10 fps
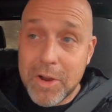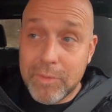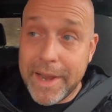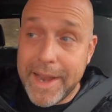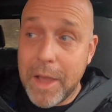
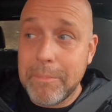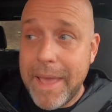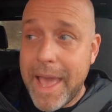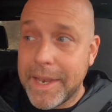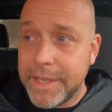Right now,
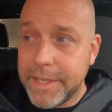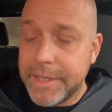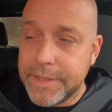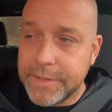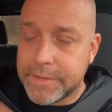Matt
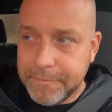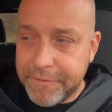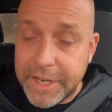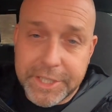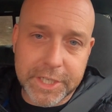is
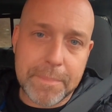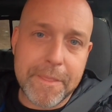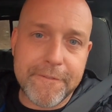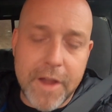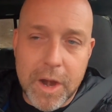finishing up
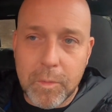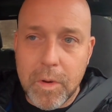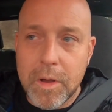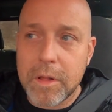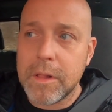the
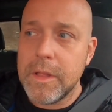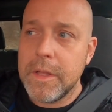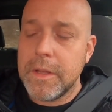firewall.